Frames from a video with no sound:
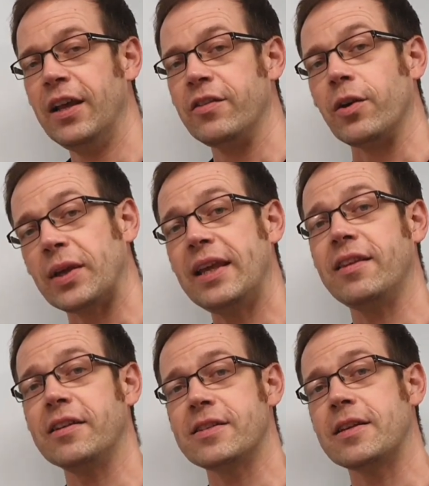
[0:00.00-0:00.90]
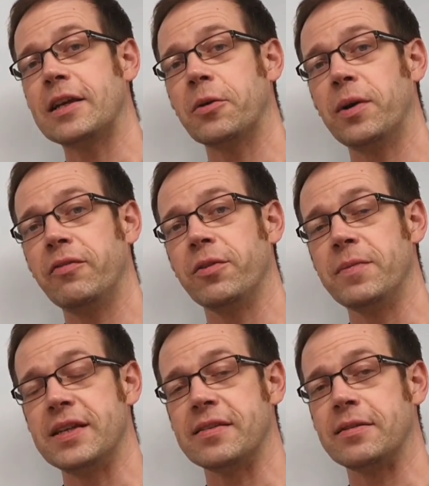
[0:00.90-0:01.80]
So key things to take away from
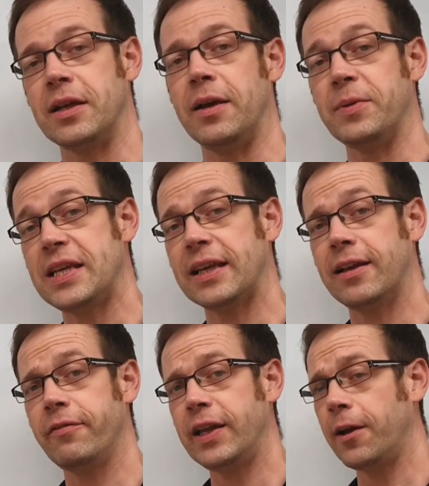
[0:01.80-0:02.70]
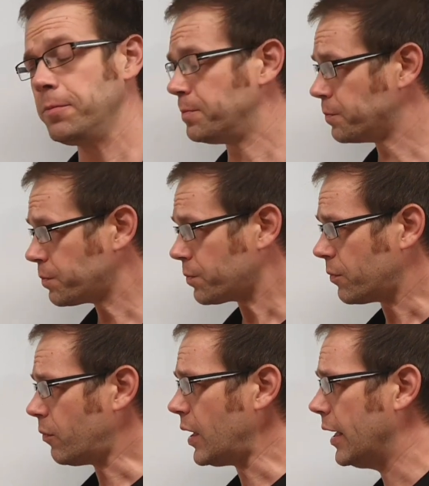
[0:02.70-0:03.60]
this particular video.
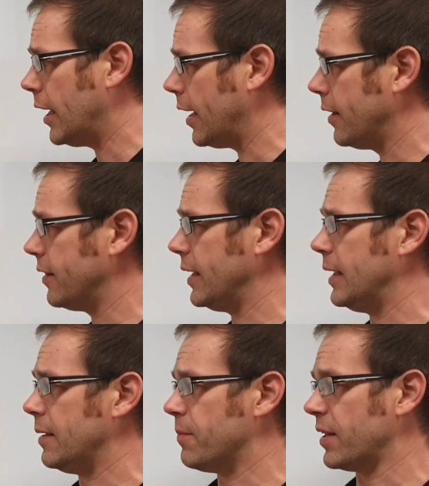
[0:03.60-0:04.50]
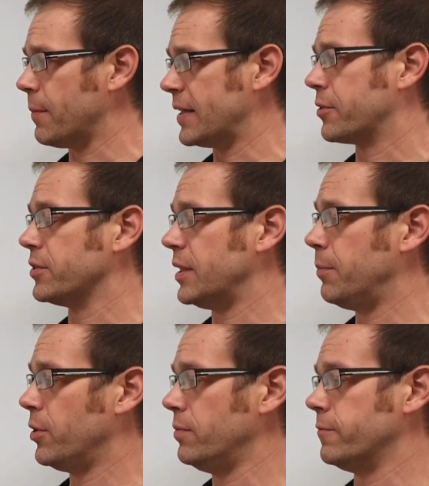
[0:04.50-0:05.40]
The mathematical
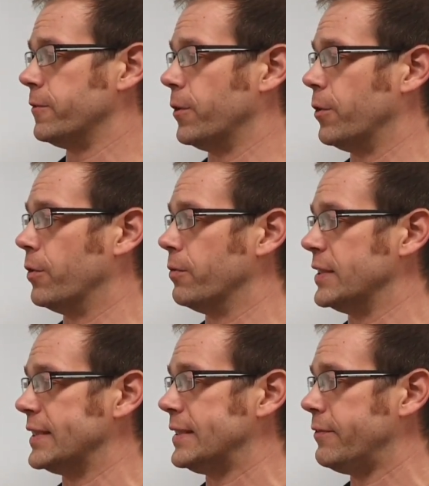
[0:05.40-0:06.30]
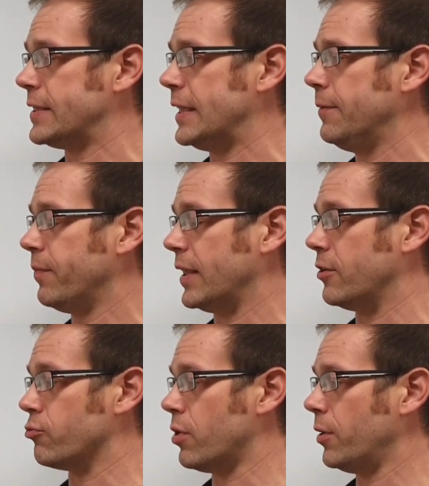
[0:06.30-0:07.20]
symbol for resistivity
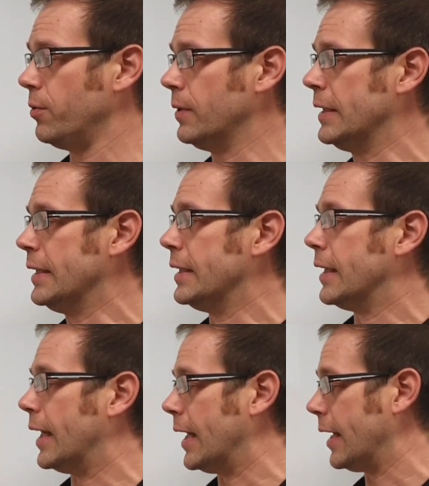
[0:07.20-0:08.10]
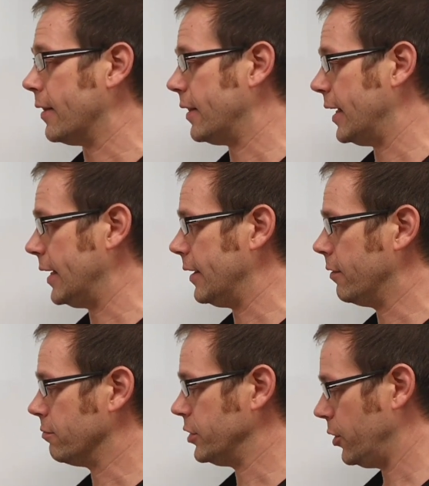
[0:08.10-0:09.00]
is rho. The
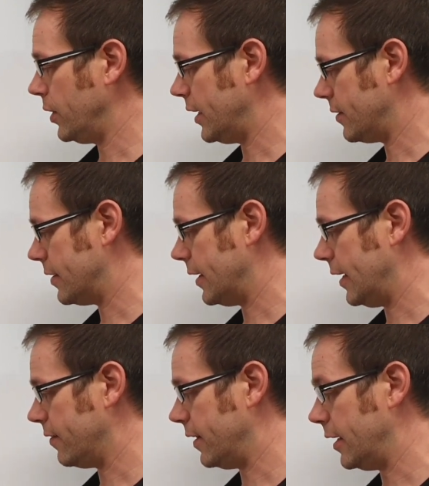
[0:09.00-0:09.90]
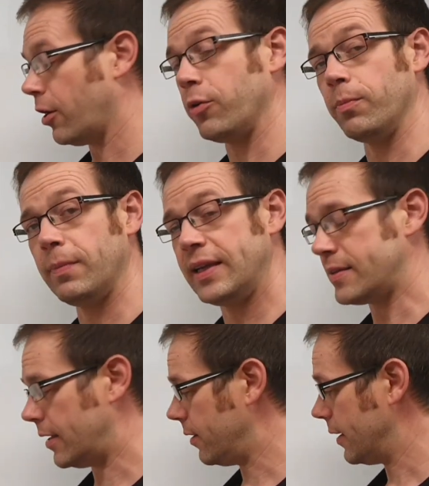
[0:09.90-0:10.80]
unit is the ohm
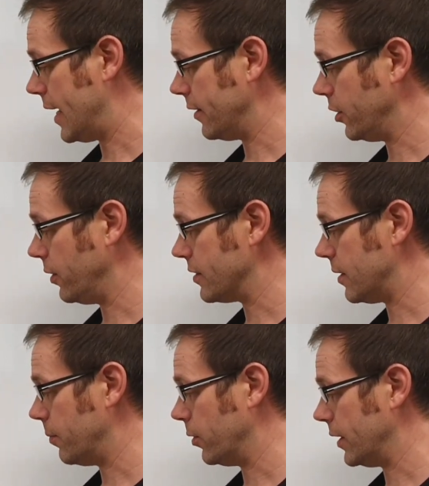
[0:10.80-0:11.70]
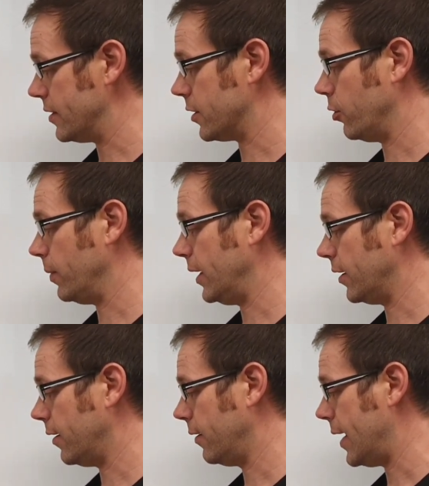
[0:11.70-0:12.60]
meter and the unit symbol is
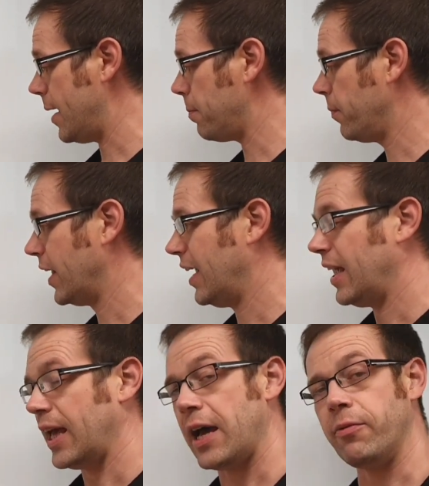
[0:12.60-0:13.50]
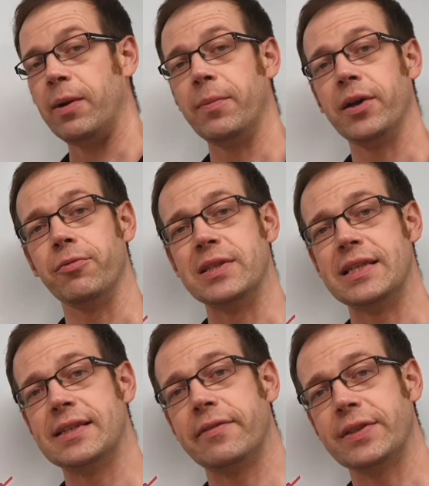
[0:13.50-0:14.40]
omega m. And remember,
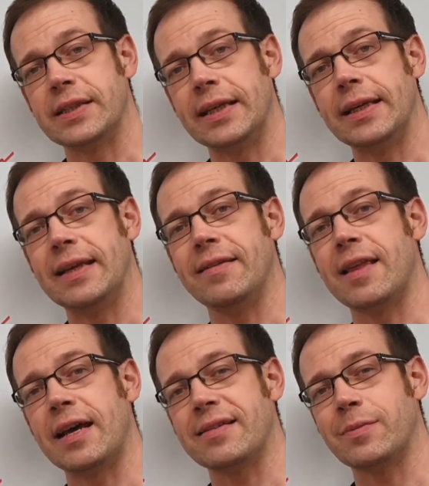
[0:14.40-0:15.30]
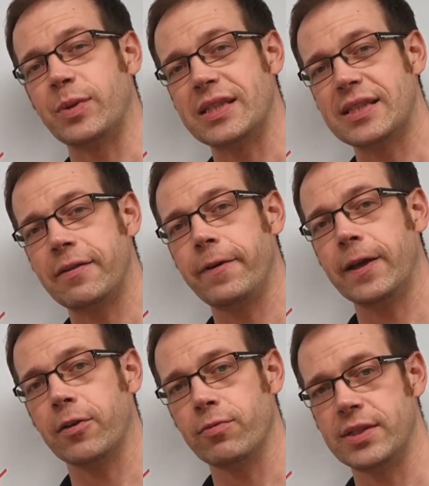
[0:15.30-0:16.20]
resistivity is that
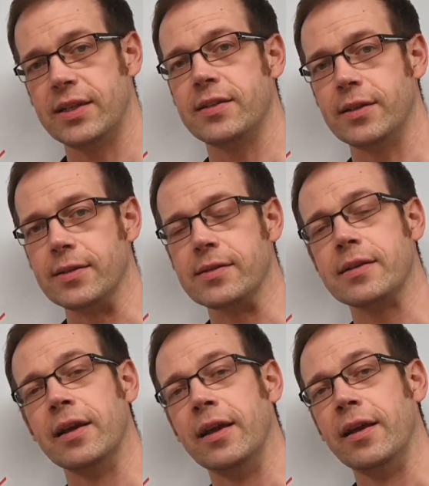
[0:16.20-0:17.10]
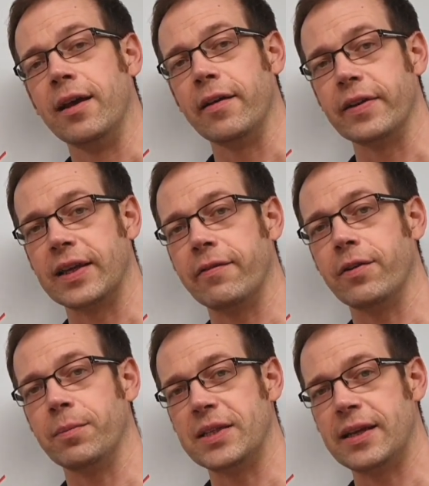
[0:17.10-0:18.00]
specific resistance of a
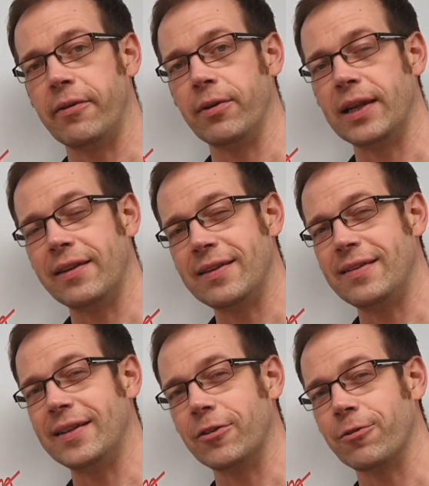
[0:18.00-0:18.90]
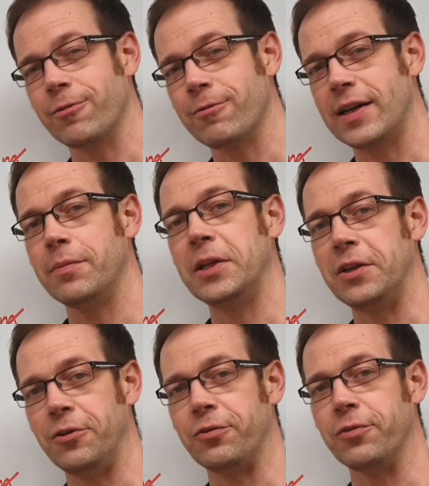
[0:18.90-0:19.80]
given material. Now, this is incredibly
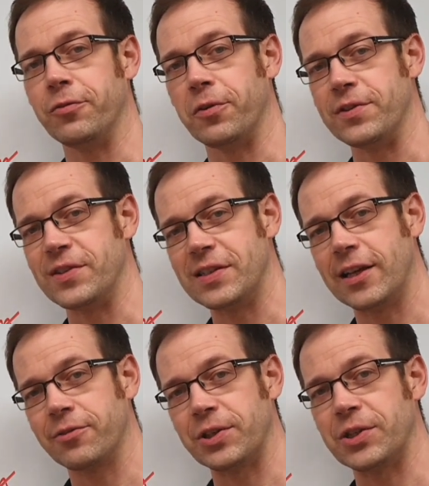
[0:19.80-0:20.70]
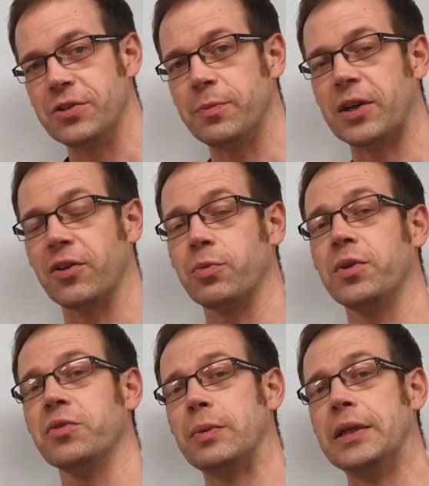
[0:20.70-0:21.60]
useful for us as electricians, because
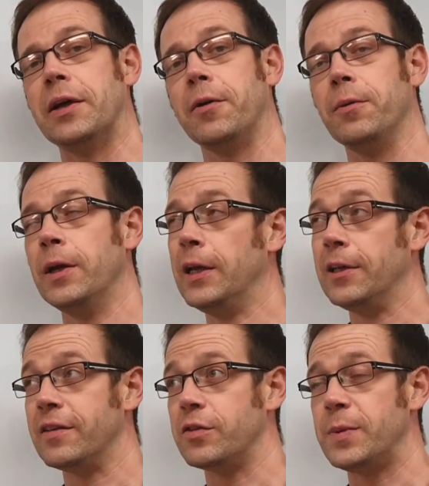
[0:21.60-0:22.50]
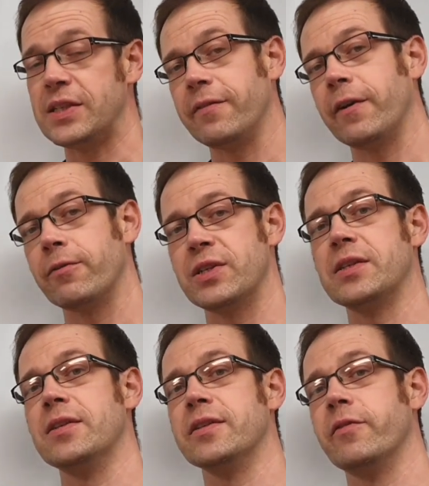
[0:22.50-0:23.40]
once we know the specific
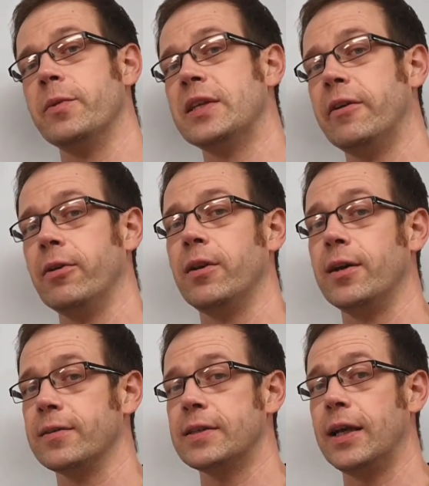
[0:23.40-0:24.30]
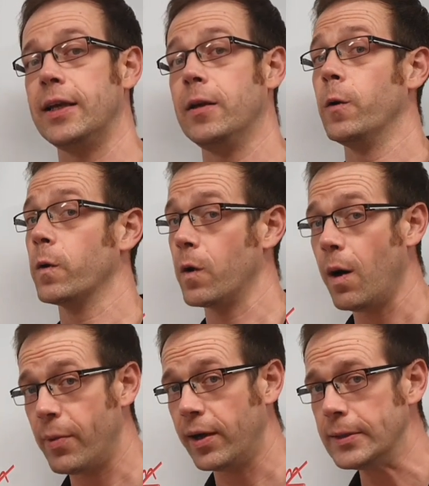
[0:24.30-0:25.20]
resistance of a material like, say,
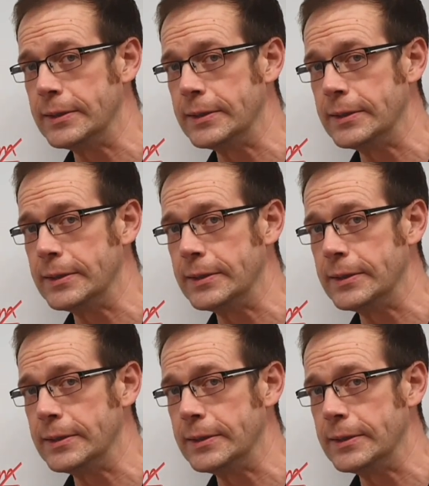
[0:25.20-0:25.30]
copper,